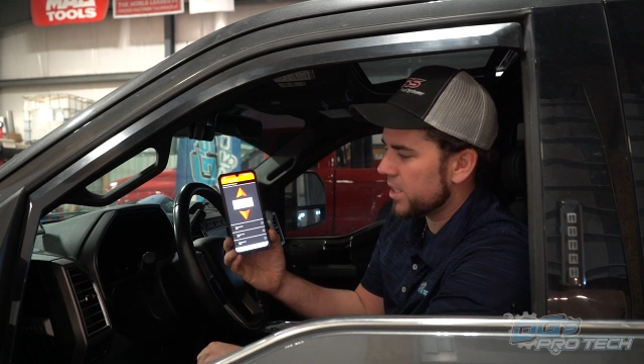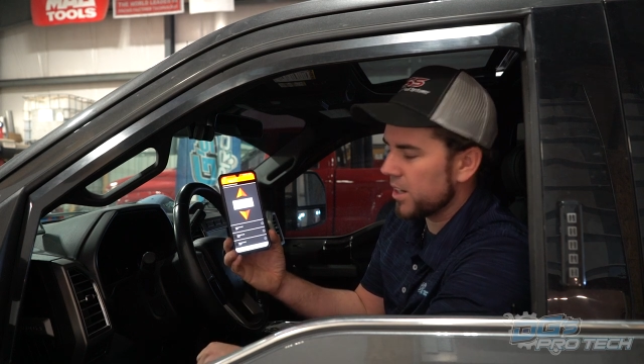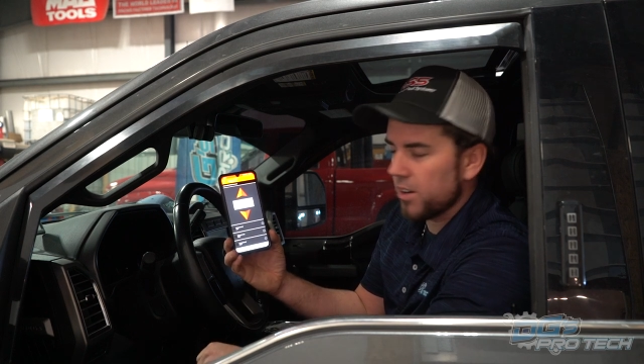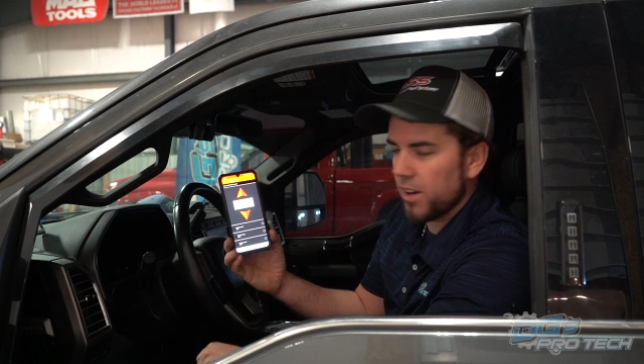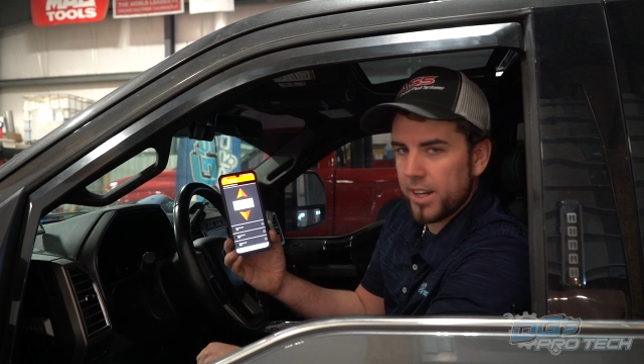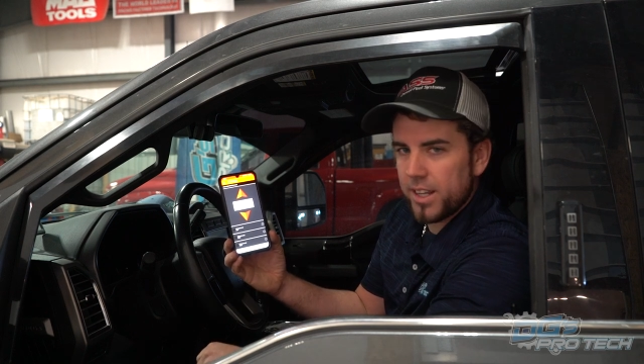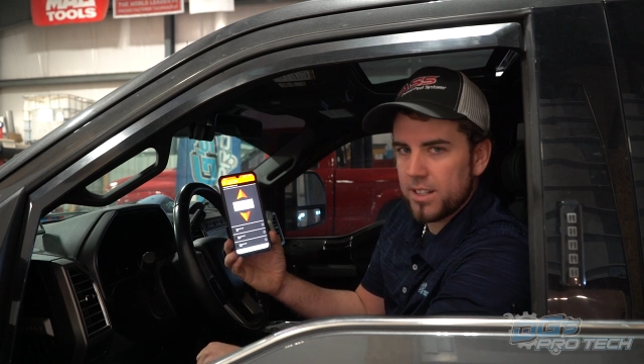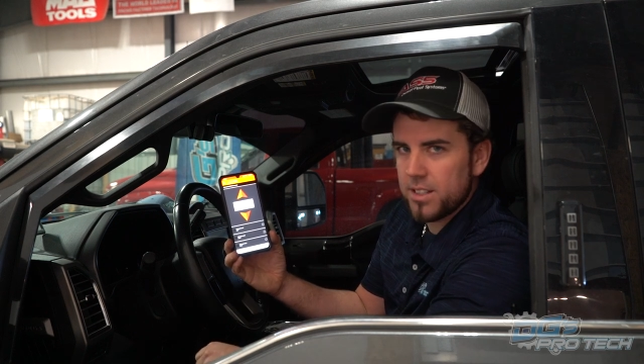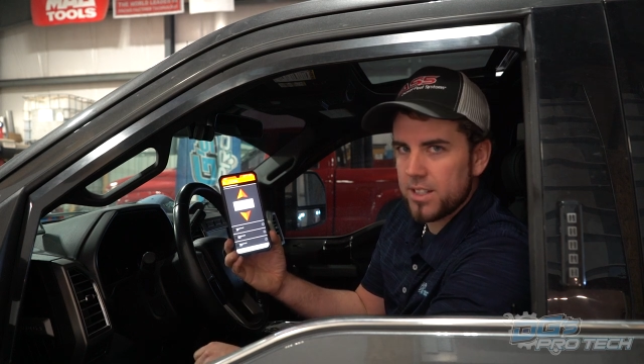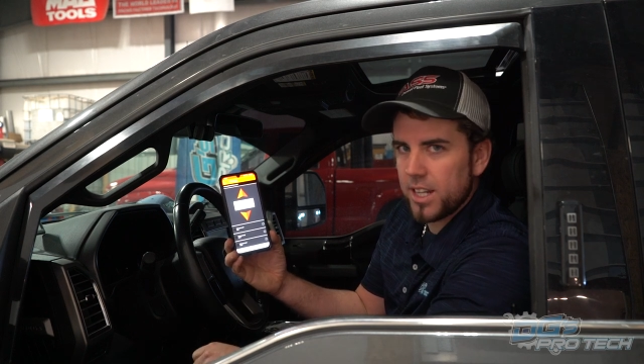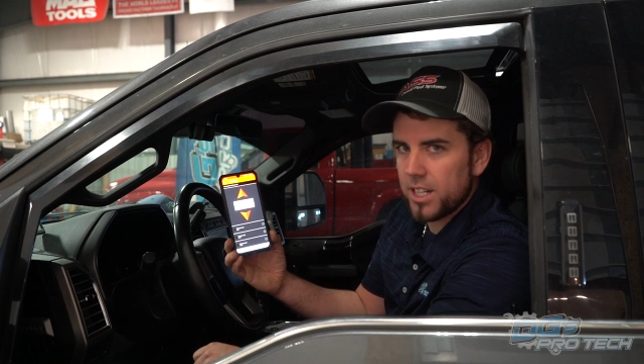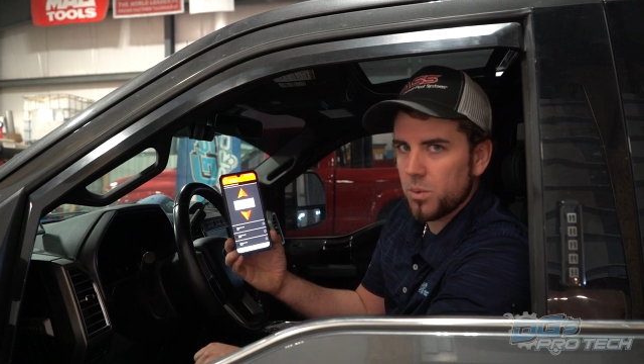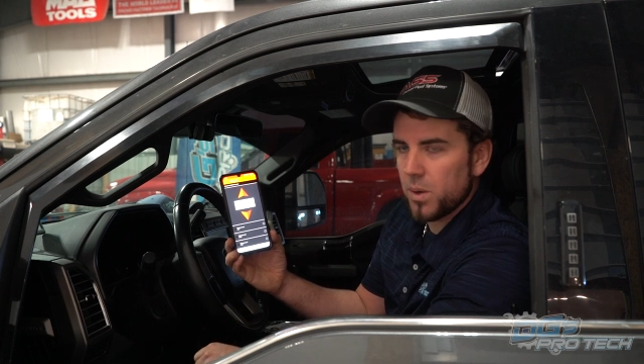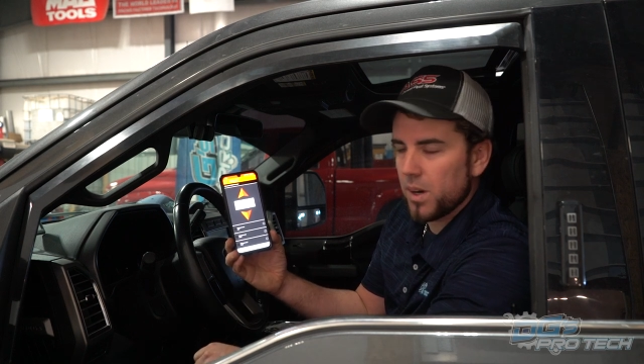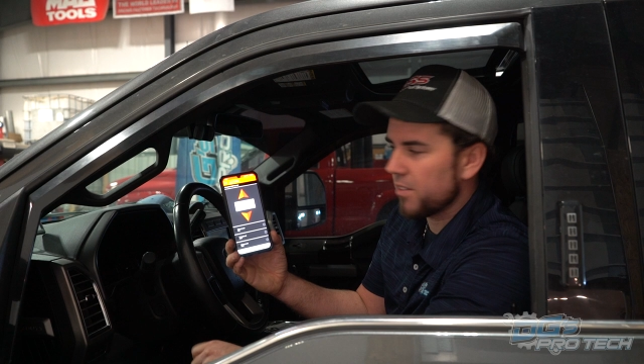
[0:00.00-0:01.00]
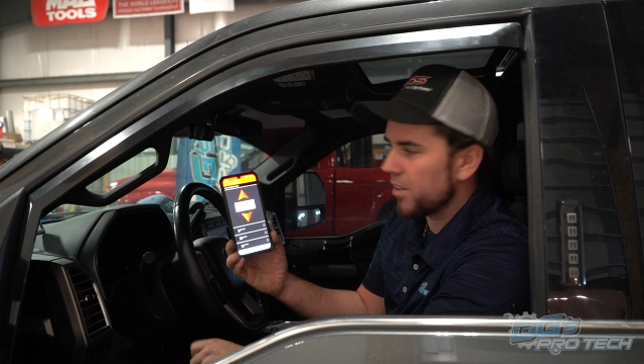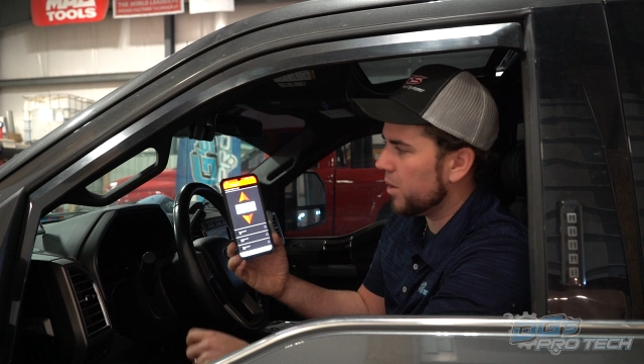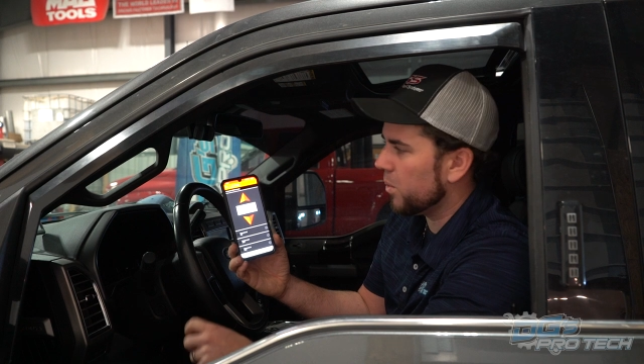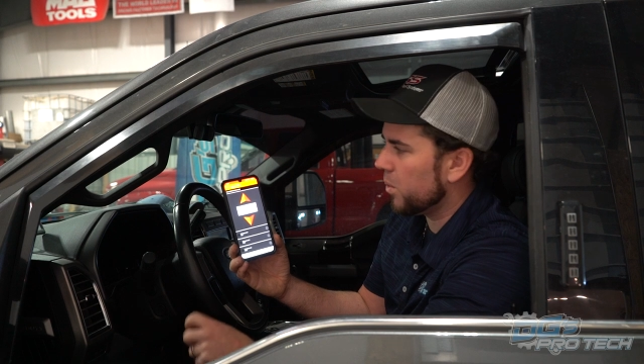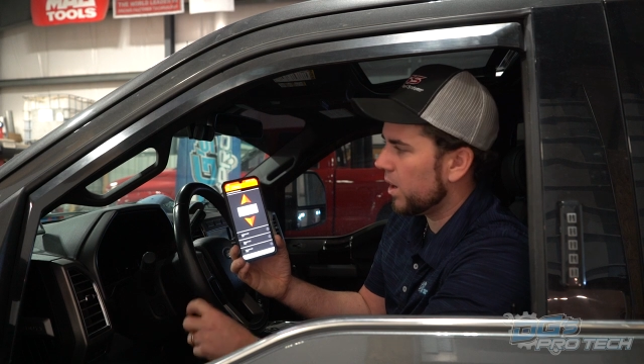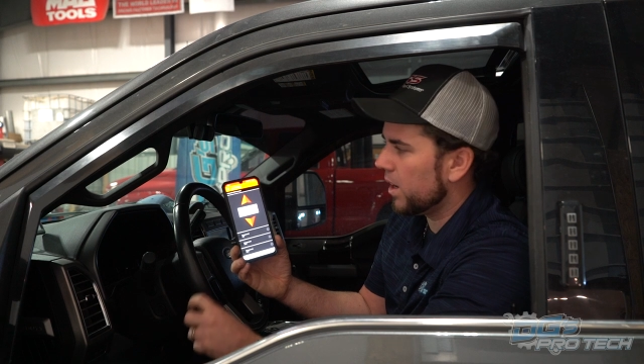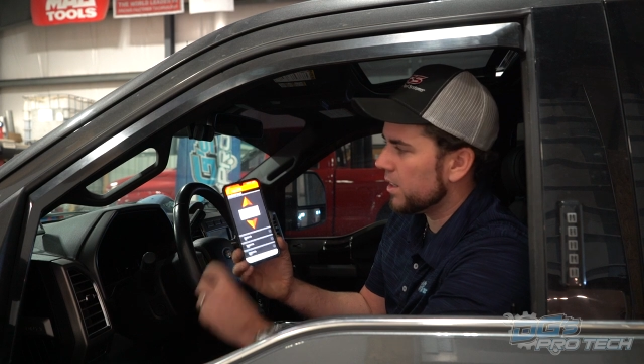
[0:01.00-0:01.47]
here I can set to whatever I
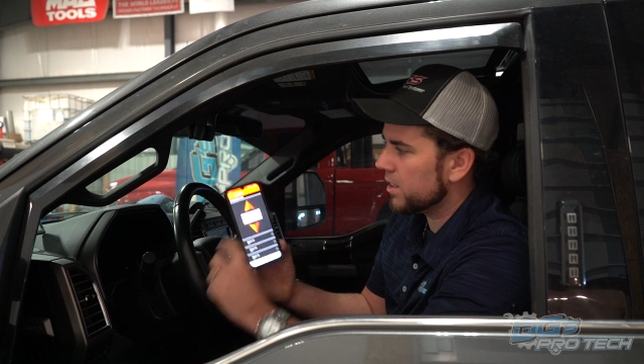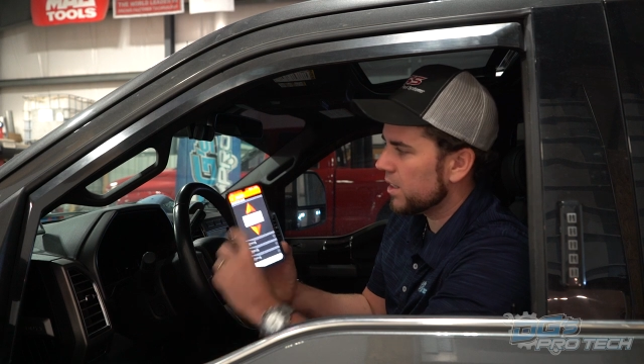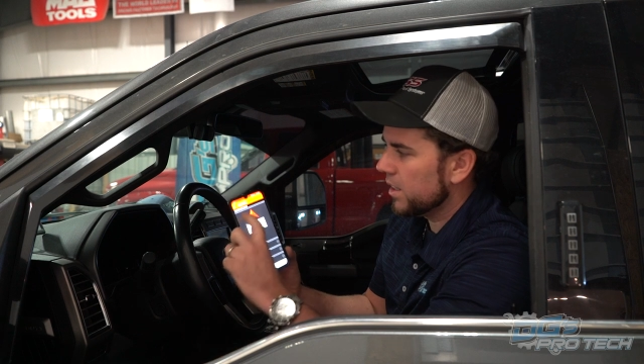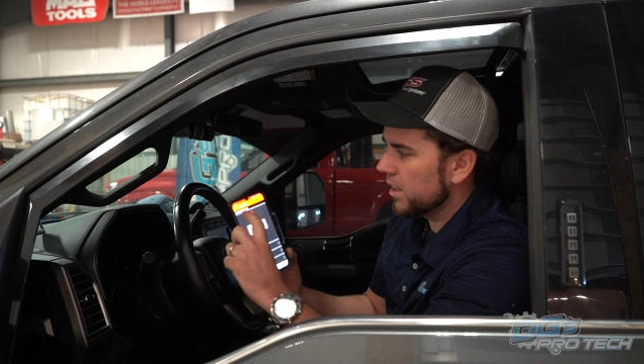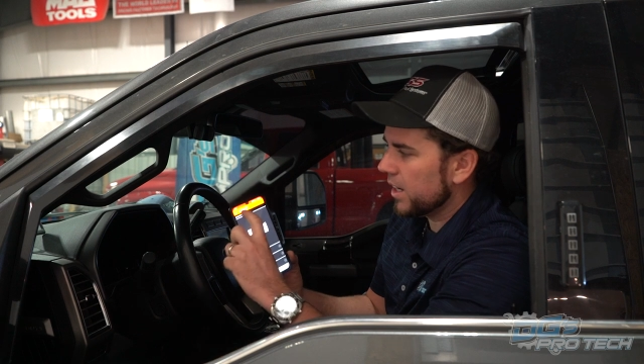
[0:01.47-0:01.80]
want.